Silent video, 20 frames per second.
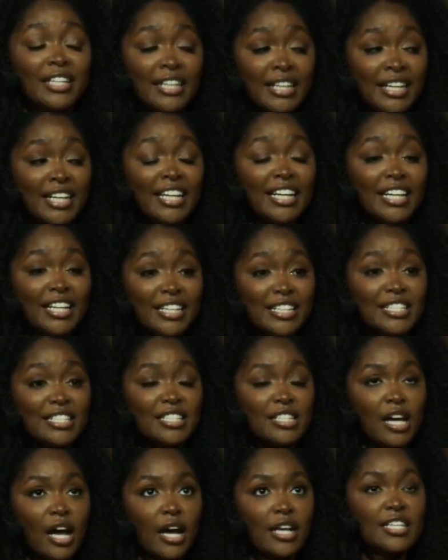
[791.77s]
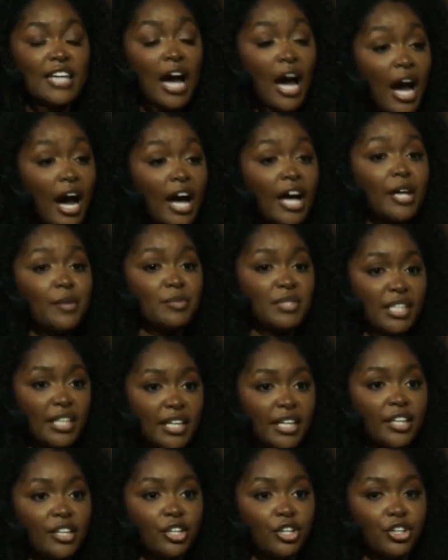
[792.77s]
needs time to
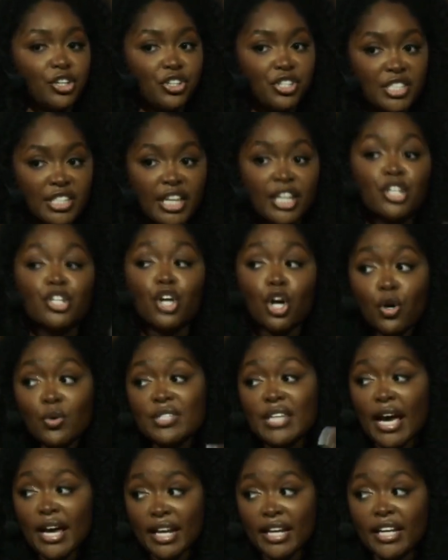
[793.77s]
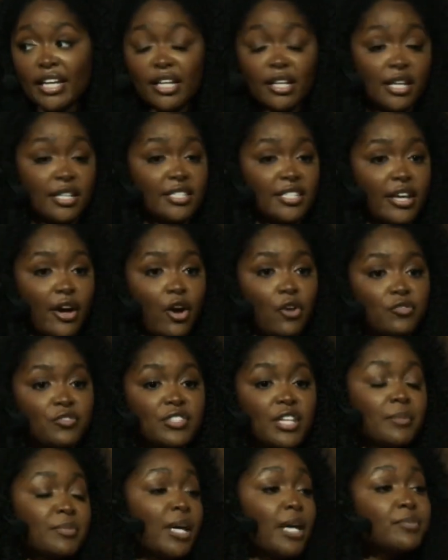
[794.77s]
heal. Your skin knows how to heal itself.
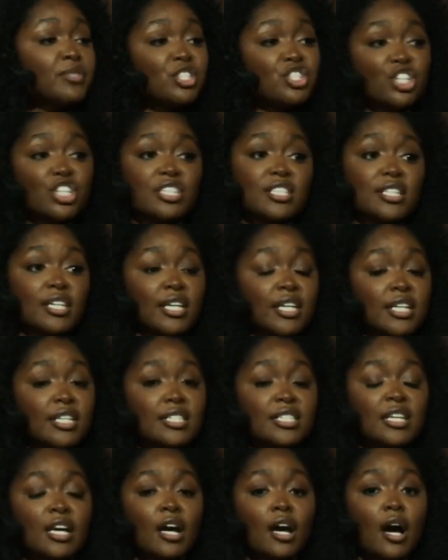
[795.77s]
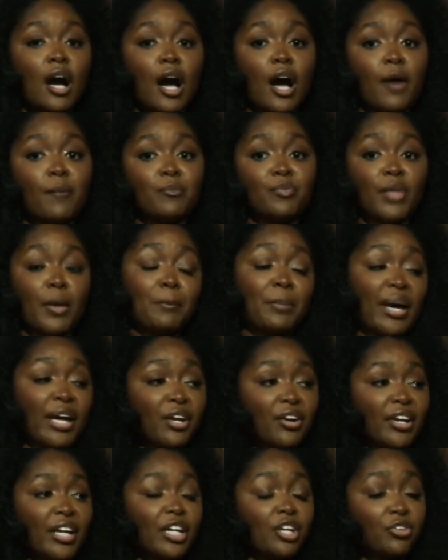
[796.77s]
Sometimes it just needs the
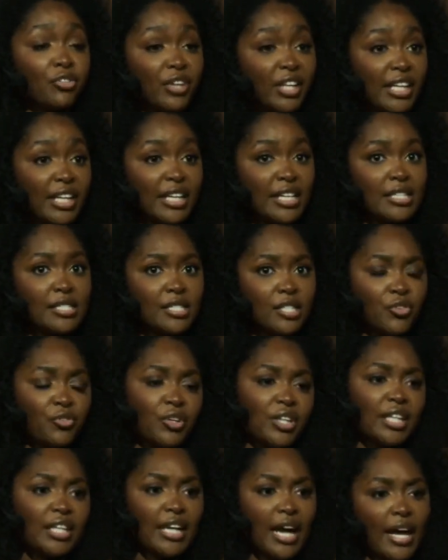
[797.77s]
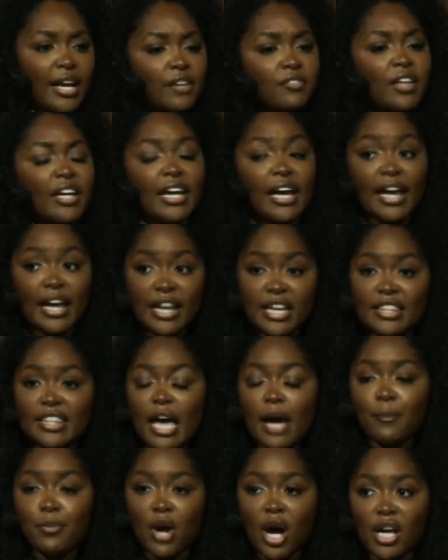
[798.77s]
better ingredients to really kind of like aid
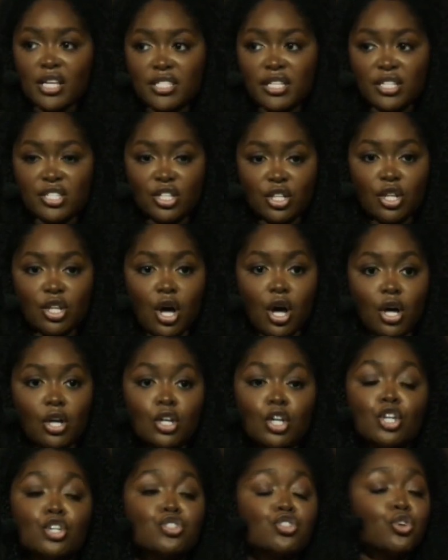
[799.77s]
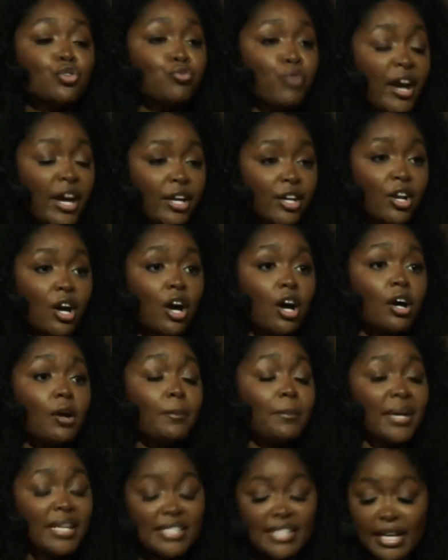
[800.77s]
that process along. So
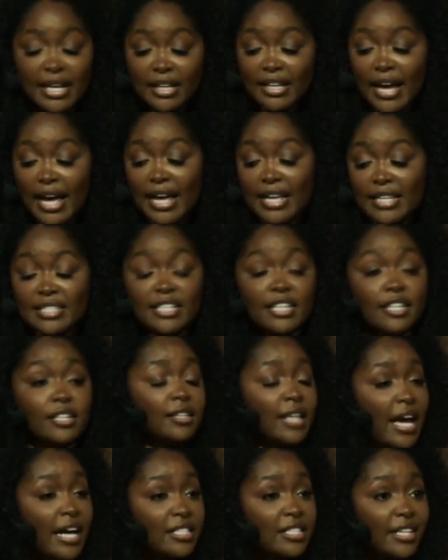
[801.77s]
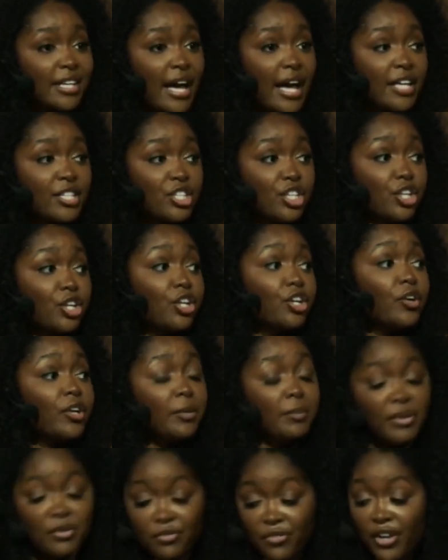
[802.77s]
retinol, mandelic acid, lactic acid are going
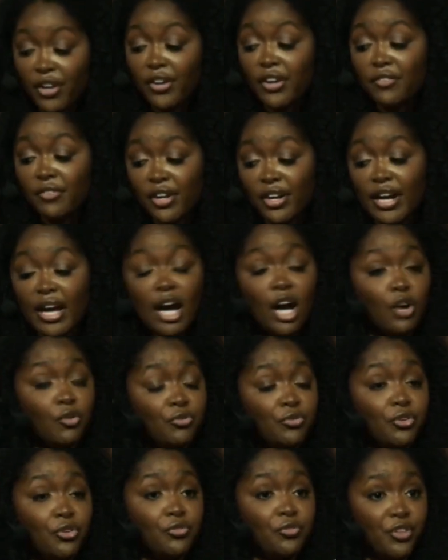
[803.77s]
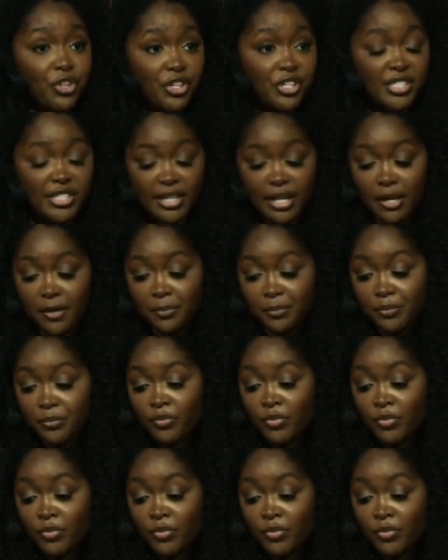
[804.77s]
to be very, very helpful for your skin.